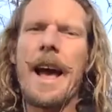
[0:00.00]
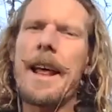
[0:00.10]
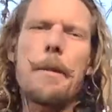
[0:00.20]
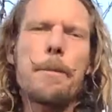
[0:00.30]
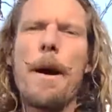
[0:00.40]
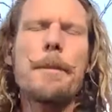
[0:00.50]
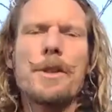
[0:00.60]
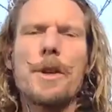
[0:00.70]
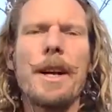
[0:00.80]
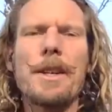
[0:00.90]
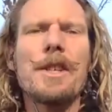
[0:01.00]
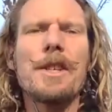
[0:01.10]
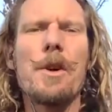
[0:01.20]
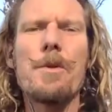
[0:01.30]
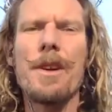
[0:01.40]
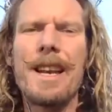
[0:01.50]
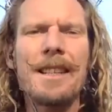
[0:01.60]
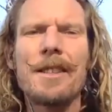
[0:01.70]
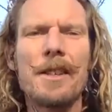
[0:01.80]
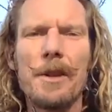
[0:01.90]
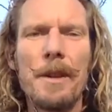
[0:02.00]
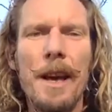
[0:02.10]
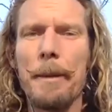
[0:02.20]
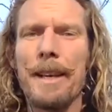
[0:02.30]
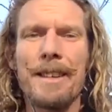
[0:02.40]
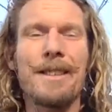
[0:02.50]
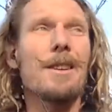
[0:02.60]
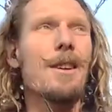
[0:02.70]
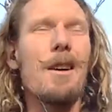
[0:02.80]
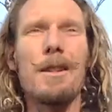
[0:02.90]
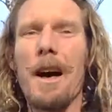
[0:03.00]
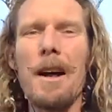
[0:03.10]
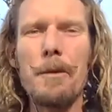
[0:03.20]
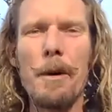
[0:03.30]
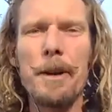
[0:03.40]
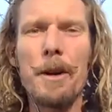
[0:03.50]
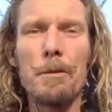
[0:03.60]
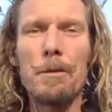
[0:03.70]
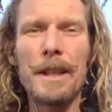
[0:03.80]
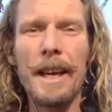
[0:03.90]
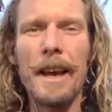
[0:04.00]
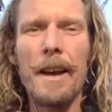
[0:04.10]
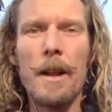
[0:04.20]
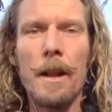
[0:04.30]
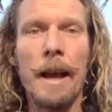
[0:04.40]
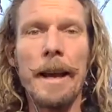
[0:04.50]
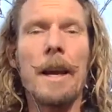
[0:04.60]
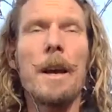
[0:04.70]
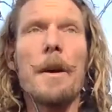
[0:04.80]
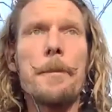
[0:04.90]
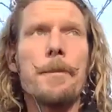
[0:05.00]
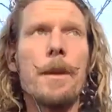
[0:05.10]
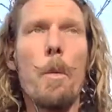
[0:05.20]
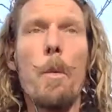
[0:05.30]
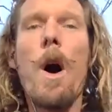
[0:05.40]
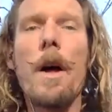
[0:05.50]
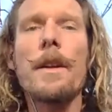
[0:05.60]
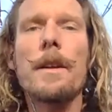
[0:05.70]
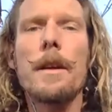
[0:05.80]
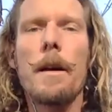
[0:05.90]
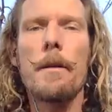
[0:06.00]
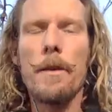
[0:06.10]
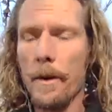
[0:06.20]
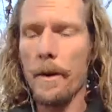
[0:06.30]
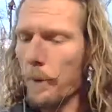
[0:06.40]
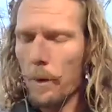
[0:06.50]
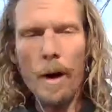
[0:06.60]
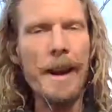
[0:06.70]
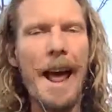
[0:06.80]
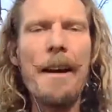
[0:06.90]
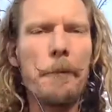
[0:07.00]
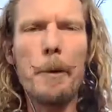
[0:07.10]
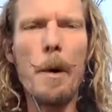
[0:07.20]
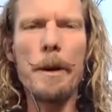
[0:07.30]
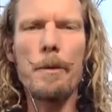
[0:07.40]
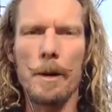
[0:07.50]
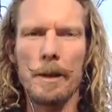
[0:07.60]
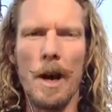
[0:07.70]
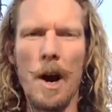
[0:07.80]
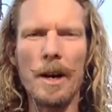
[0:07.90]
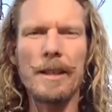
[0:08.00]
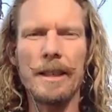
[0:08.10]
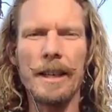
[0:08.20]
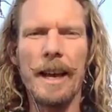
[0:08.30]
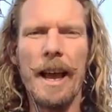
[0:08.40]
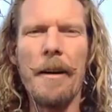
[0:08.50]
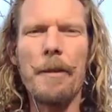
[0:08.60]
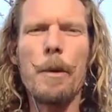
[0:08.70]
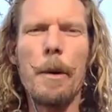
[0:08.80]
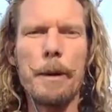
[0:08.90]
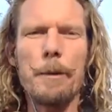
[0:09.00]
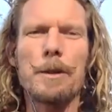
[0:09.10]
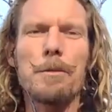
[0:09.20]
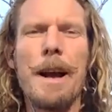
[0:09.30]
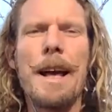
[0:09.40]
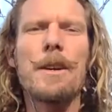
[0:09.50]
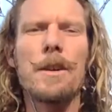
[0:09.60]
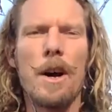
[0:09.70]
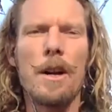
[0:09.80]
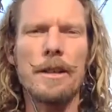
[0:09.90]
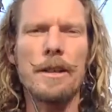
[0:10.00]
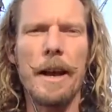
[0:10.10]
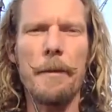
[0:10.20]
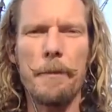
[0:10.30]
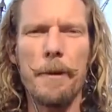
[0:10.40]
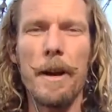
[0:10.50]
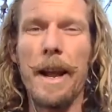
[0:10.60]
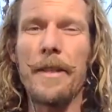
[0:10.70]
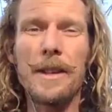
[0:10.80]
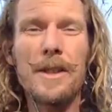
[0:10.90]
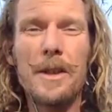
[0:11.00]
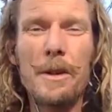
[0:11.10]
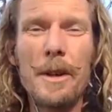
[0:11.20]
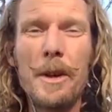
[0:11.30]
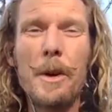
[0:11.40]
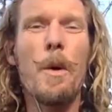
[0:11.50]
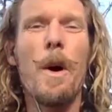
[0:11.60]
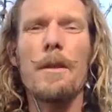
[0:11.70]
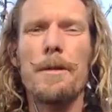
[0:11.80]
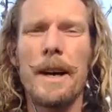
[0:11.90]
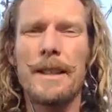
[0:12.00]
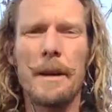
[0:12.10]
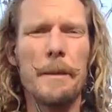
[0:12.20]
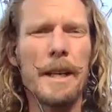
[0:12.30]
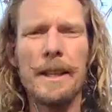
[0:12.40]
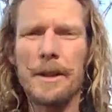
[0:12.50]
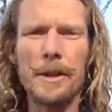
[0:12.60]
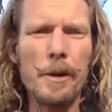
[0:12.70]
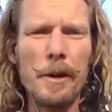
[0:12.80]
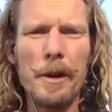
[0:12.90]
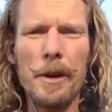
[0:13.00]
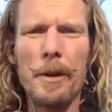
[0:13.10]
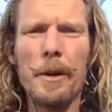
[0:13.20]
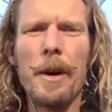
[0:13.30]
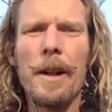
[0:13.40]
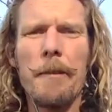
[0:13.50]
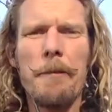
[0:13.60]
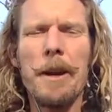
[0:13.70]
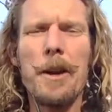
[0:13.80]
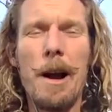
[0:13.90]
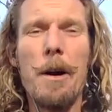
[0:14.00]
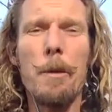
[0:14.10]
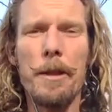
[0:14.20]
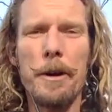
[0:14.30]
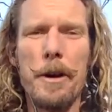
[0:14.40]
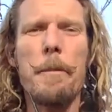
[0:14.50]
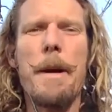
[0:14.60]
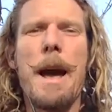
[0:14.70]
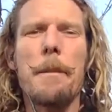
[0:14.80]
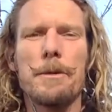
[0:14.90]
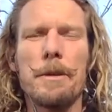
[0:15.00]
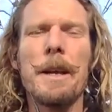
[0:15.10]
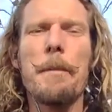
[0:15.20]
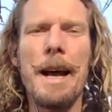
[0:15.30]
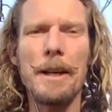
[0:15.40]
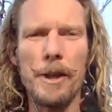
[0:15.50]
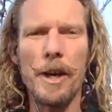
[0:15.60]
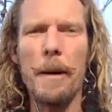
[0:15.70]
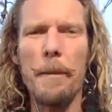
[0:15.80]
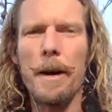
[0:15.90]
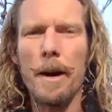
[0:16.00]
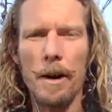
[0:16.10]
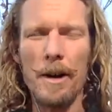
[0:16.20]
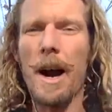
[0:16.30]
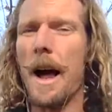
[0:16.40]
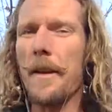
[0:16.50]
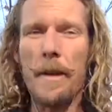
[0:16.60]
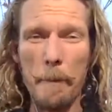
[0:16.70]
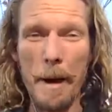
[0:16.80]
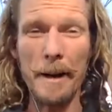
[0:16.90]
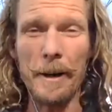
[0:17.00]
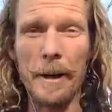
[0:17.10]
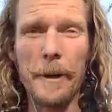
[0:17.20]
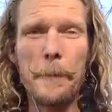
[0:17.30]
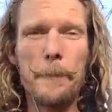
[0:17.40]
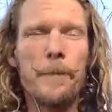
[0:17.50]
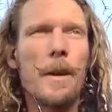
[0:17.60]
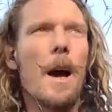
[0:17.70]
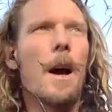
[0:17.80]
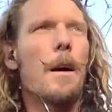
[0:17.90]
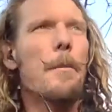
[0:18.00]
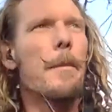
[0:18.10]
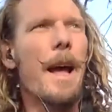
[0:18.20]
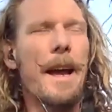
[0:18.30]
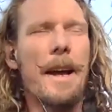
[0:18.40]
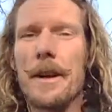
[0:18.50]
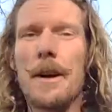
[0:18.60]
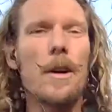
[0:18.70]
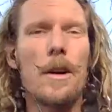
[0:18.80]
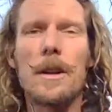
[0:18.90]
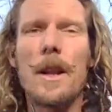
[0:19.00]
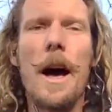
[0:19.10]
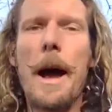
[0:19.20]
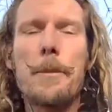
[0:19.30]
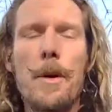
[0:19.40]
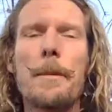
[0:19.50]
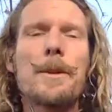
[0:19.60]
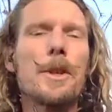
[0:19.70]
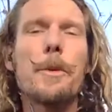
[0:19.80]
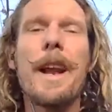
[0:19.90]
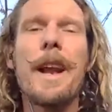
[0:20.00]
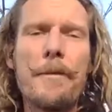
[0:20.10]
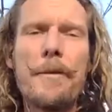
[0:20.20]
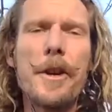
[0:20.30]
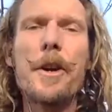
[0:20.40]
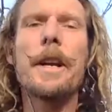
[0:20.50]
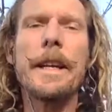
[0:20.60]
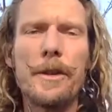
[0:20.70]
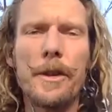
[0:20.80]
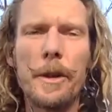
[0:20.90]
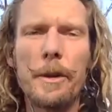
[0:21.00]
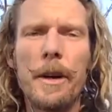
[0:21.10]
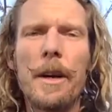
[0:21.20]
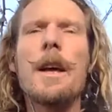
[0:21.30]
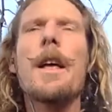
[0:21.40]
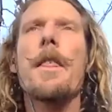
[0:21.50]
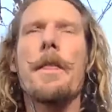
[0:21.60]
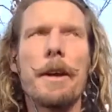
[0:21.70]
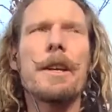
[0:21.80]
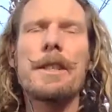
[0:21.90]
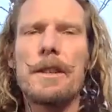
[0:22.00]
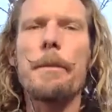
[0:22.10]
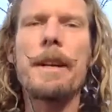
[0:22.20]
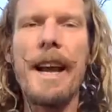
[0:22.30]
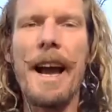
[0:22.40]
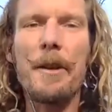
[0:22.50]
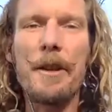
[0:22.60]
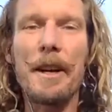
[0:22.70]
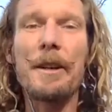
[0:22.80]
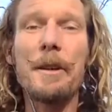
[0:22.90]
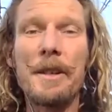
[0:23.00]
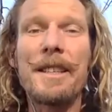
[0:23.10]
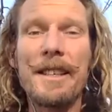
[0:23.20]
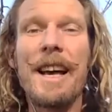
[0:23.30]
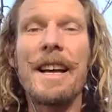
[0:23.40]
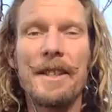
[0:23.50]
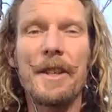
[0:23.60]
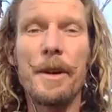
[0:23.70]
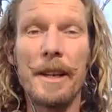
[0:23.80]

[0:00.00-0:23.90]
And I promise you actually don't need to do that, because there are a lot of women who really like want, number one, every woman wants honesty. Every woman wants radical honesty up front. And the sooner you qualify somebody, the sooner you figure out whether your maps really match up or not, the better. And there are a lot, I promise you, whatever you're into, there is somebody out there who's into that too.